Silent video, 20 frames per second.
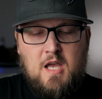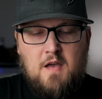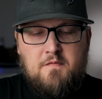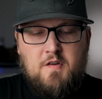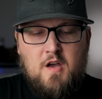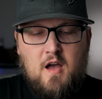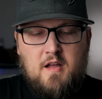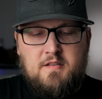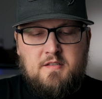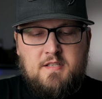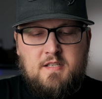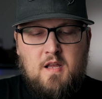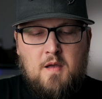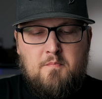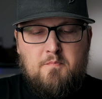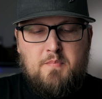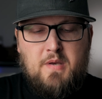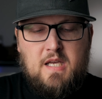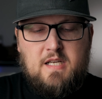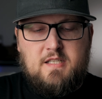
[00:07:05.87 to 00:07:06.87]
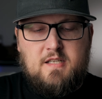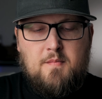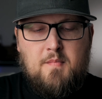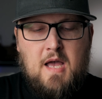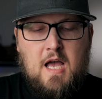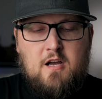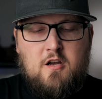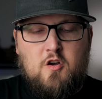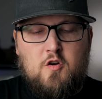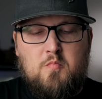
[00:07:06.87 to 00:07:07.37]
I've gotten some big
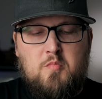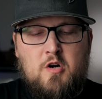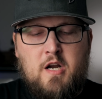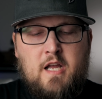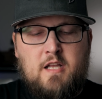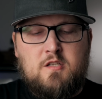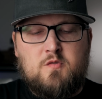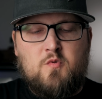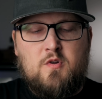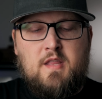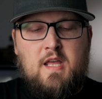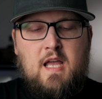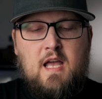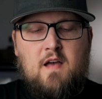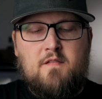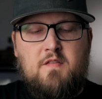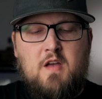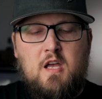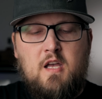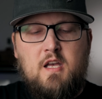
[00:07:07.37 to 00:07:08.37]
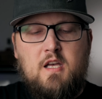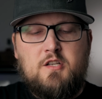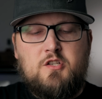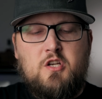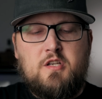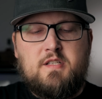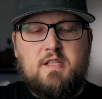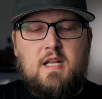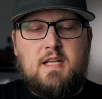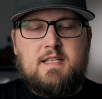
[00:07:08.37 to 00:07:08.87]
tobacco brands where they have
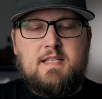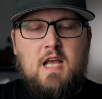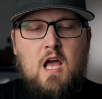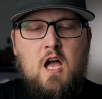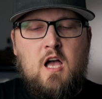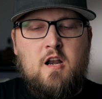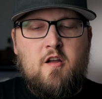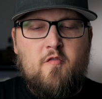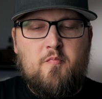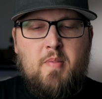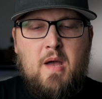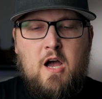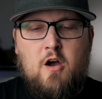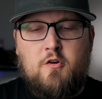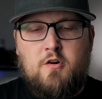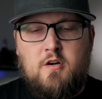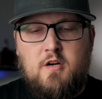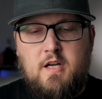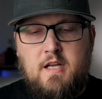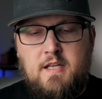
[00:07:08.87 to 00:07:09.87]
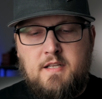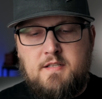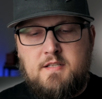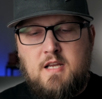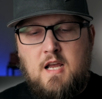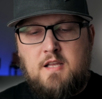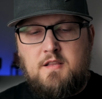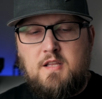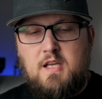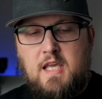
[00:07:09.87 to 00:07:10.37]
just a ton of powder
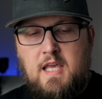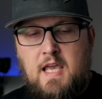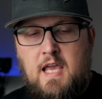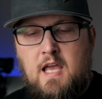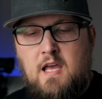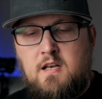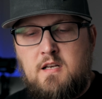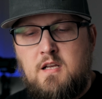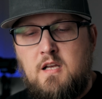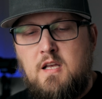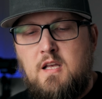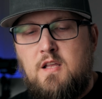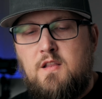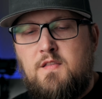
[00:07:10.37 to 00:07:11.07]
inside the can.